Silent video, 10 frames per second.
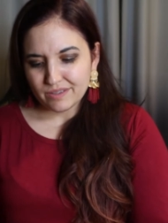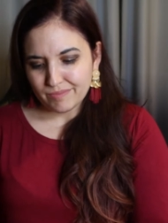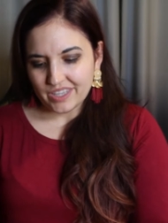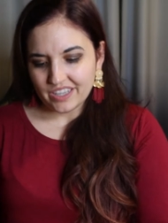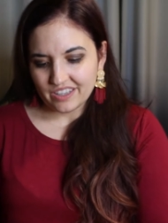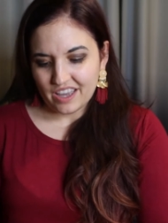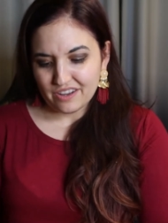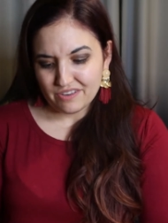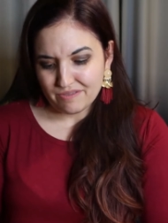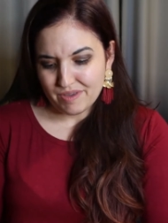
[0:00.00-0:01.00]
something.
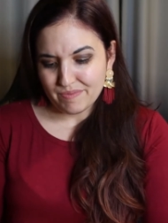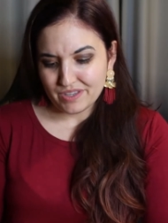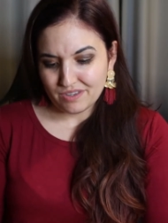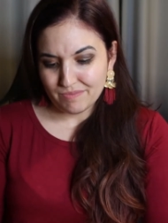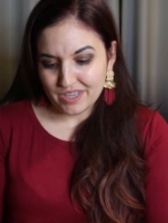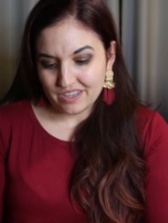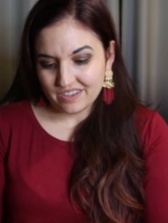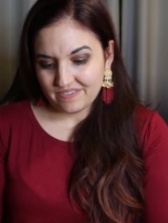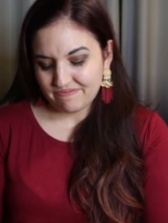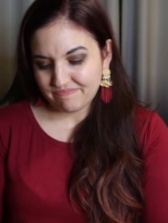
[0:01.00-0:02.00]
I don't know, maybe it's me.
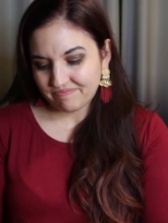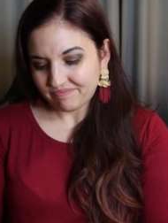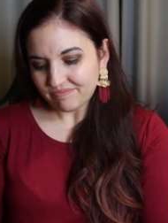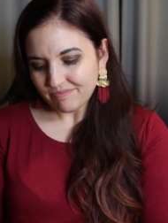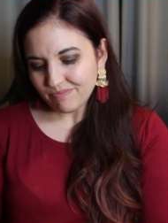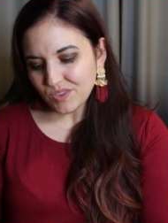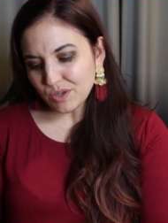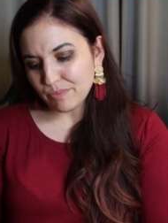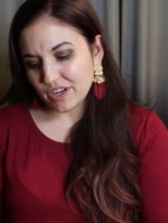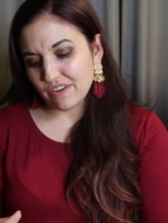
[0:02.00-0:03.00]

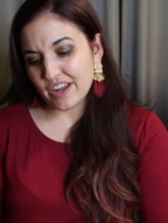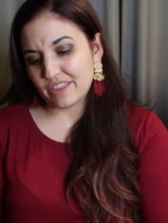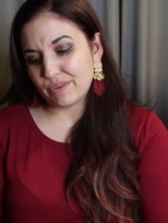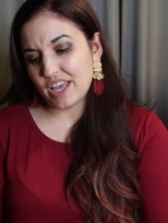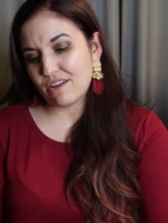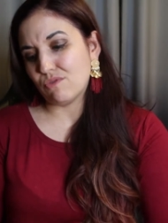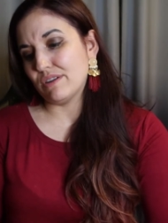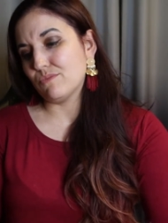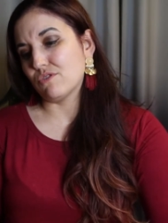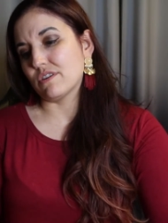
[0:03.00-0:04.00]
But all right, we have
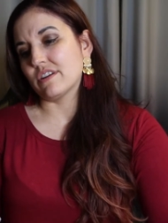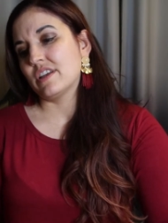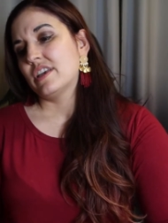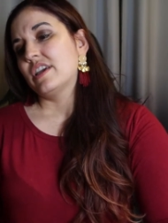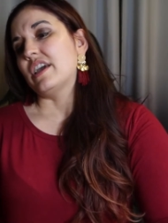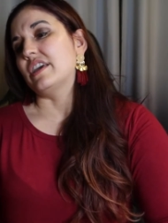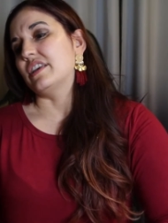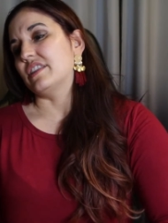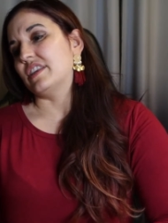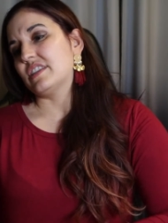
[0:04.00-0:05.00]
one more,
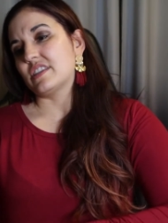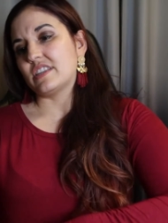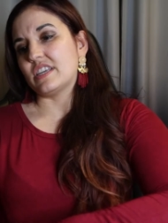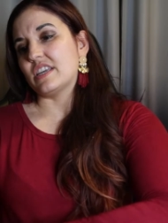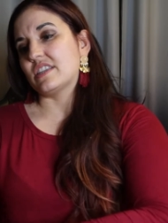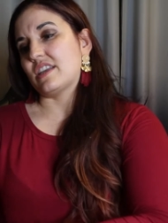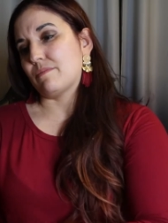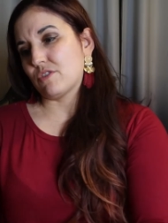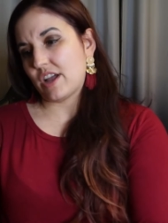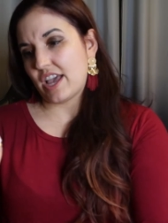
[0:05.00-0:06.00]
and this is the
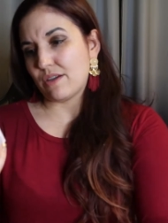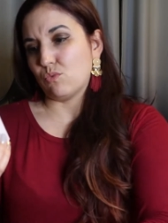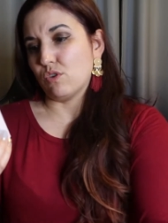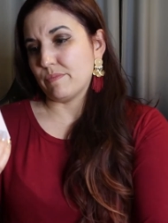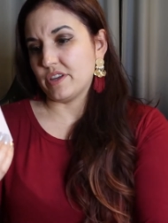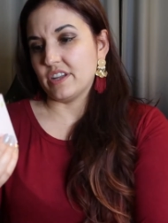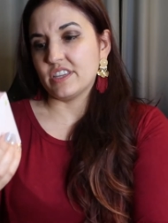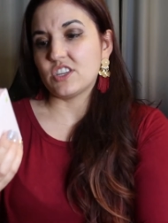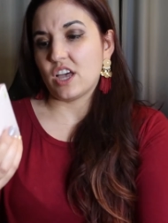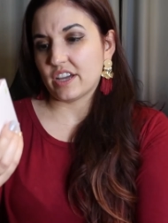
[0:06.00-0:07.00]
Samurai
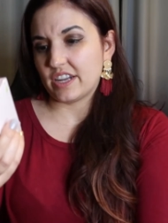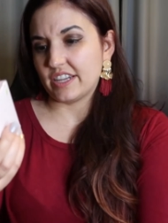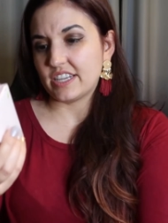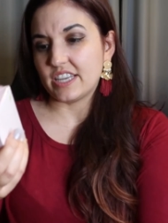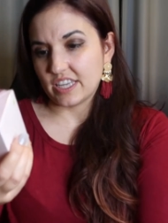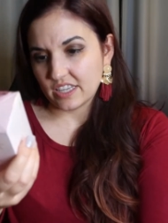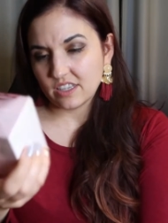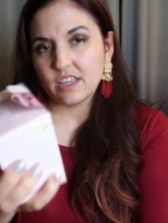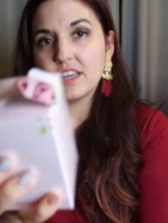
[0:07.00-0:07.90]
Woman Sakura Tea,